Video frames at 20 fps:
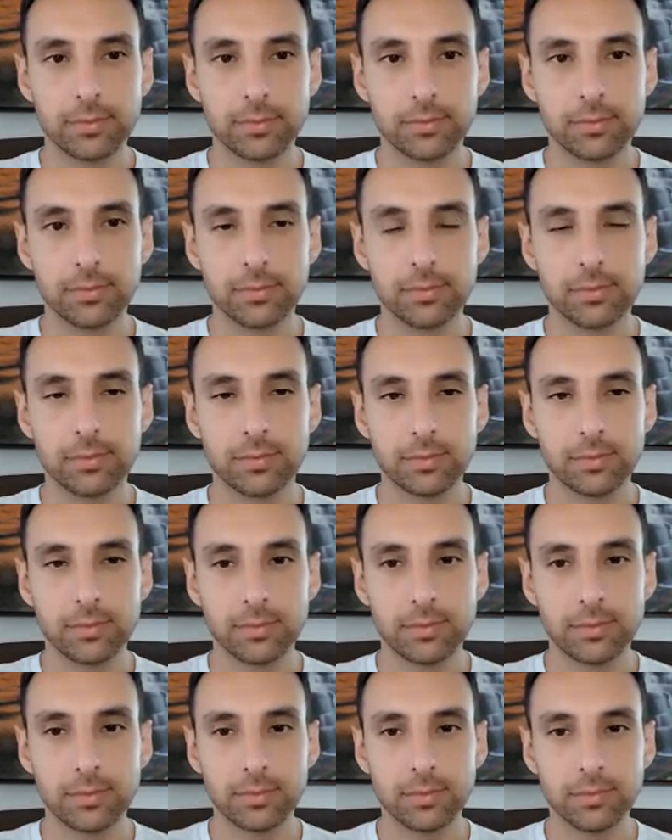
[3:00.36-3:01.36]

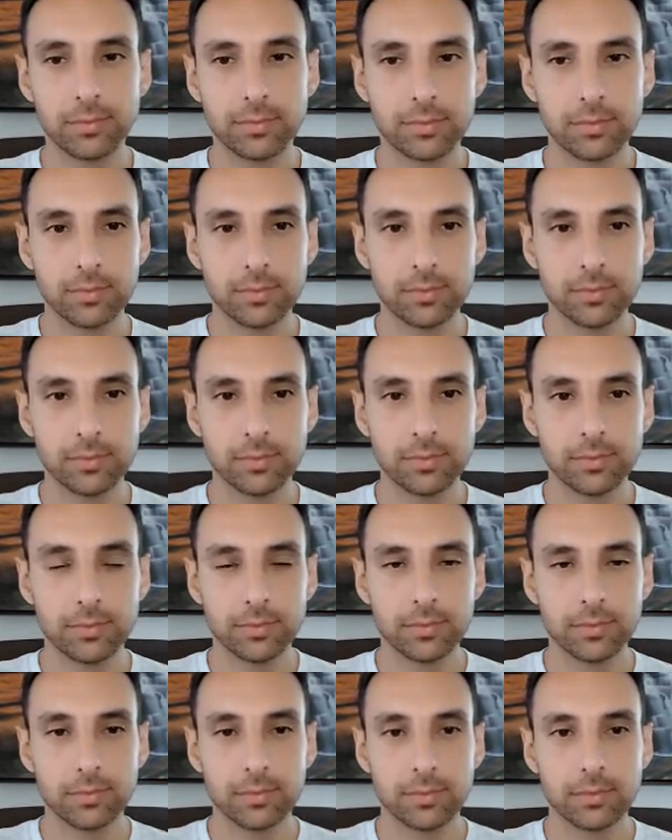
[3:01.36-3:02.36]

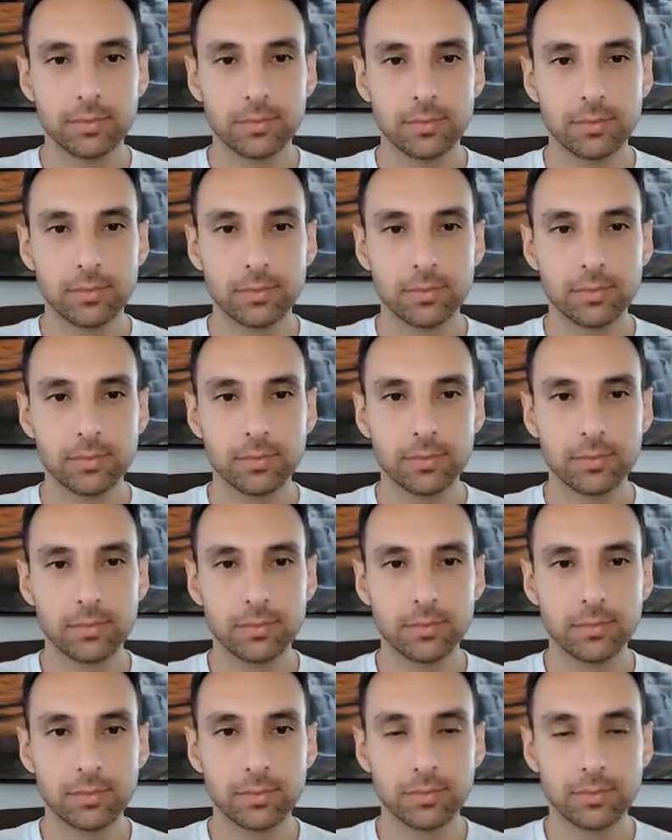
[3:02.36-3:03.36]

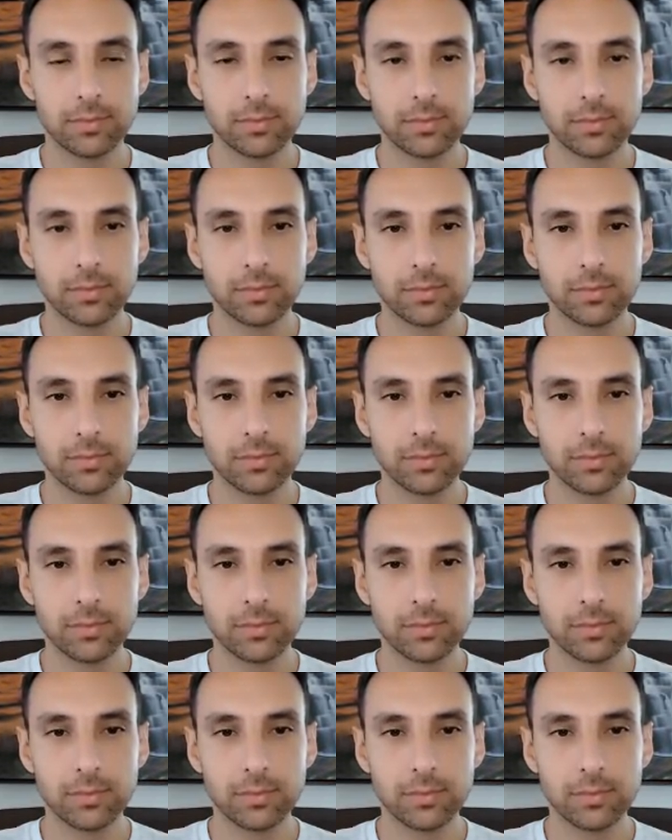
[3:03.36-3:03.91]
No words are spoken by the person on screen.